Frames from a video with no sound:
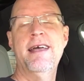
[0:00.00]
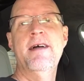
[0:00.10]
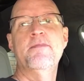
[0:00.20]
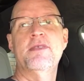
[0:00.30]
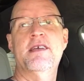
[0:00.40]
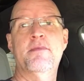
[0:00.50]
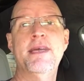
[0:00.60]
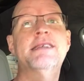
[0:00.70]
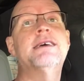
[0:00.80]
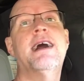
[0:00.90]
In the
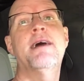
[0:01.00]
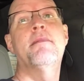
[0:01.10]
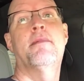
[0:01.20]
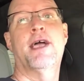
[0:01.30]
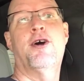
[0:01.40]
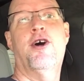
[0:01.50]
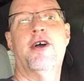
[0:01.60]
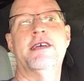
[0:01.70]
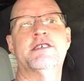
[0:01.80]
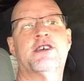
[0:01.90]
meantime, my car
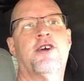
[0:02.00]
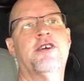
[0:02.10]
is currently